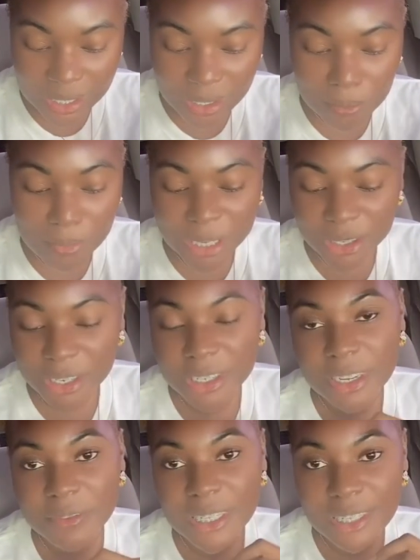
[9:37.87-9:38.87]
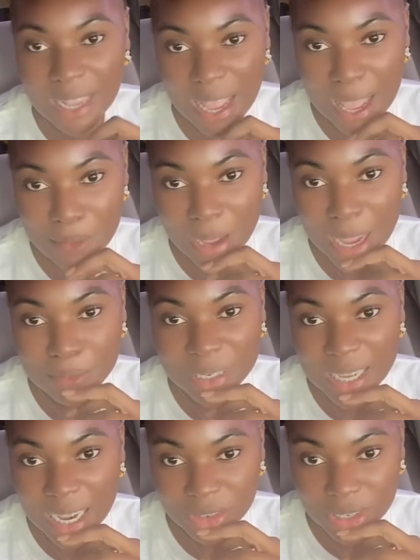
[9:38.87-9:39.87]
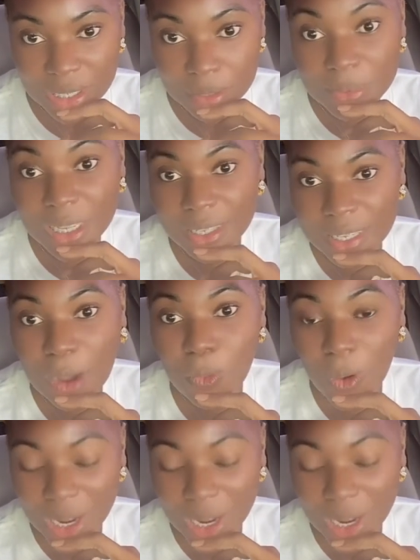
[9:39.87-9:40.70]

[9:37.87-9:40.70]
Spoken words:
So majority of the time I'm dehydrated because I want